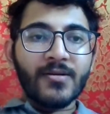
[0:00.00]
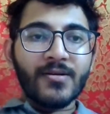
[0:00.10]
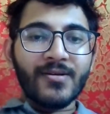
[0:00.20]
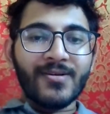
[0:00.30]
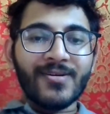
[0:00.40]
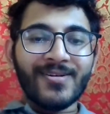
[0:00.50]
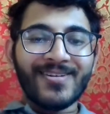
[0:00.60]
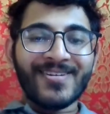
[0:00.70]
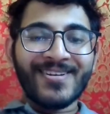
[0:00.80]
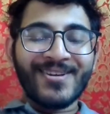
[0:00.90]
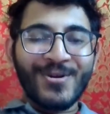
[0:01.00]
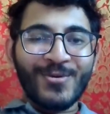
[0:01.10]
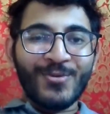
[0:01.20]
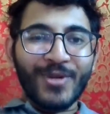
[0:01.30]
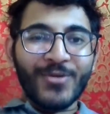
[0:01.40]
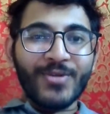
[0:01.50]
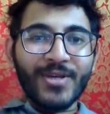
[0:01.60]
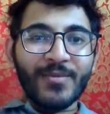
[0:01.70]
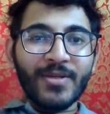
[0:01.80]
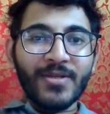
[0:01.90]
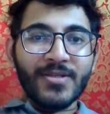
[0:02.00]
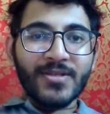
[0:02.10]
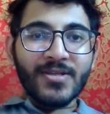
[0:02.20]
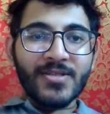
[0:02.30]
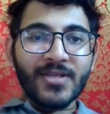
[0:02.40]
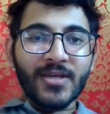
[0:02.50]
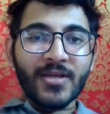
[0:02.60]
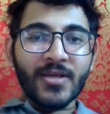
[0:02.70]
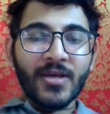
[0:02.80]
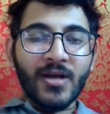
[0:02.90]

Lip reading: we'll today be discussing